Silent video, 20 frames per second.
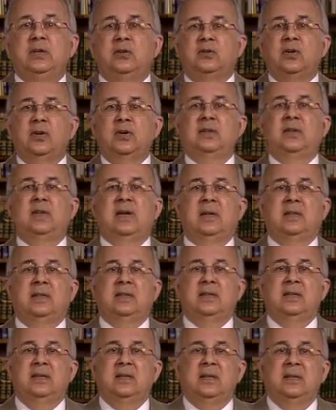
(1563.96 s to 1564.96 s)
turn that
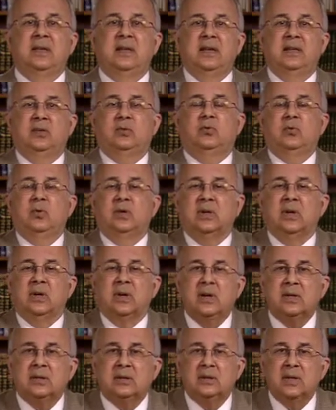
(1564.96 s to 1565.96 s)
into a
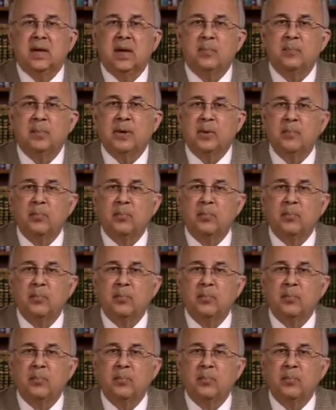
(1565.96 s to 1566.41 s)
great epic